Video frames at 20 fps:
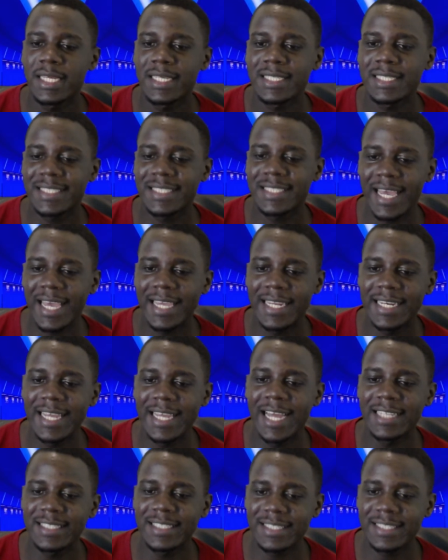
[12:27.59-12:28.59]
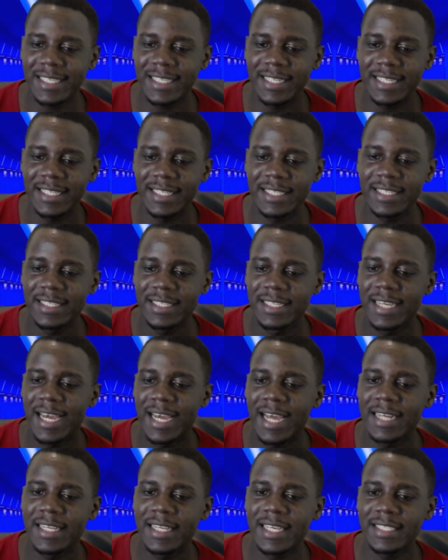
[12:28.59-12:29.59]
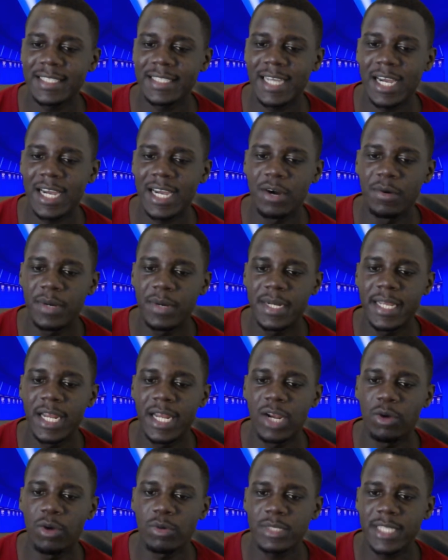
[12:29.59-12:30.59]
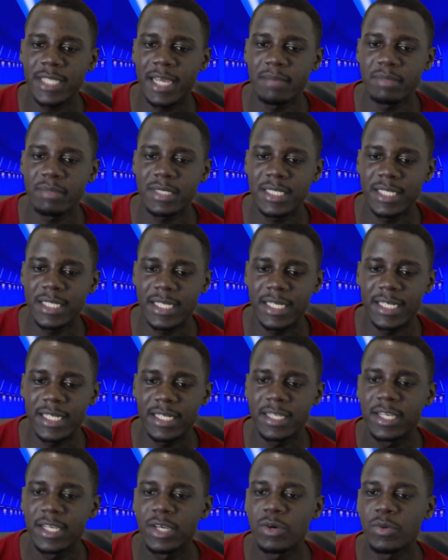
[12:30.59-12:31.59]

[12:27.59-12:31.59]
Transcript: signed and sealed, and he has agreed a long-time deal